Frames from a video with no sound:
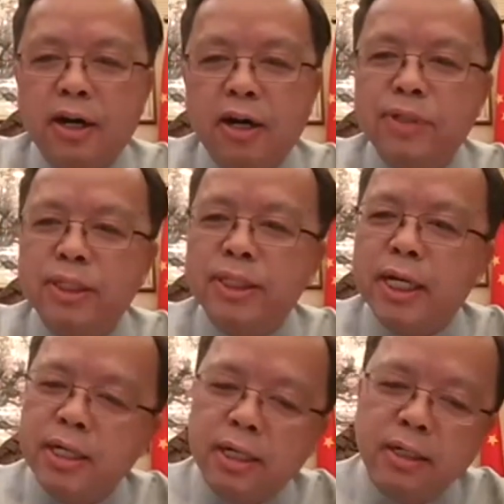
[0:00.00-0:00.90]
of
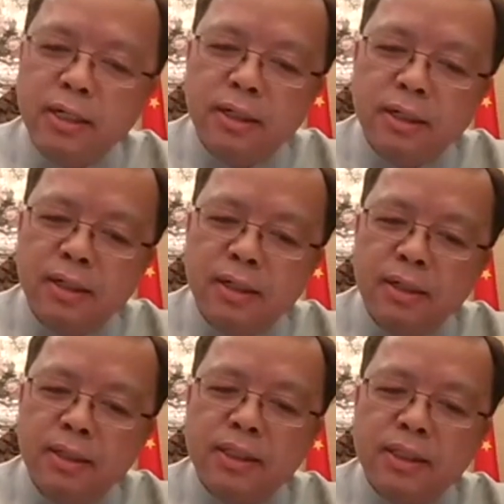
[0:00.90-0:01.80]
protecting
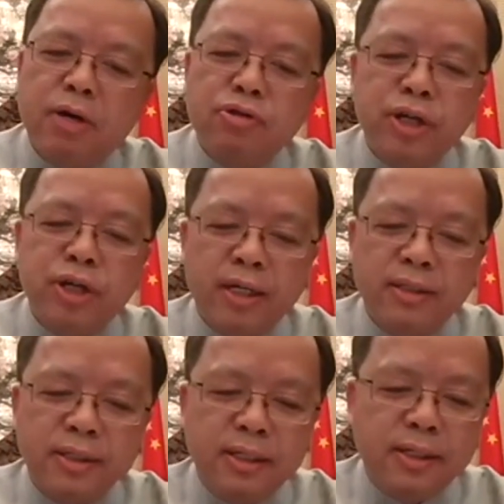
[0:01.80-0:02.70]
the South China
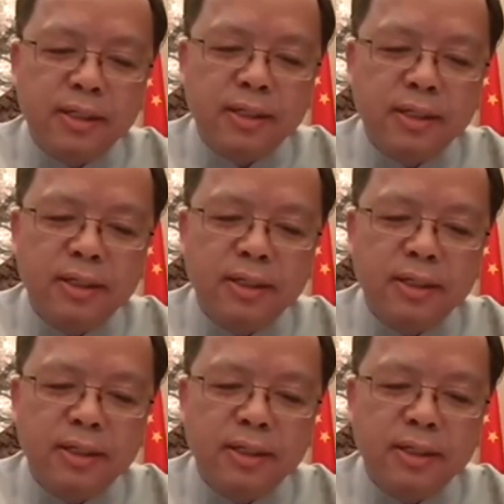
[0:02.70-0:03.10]
Sea,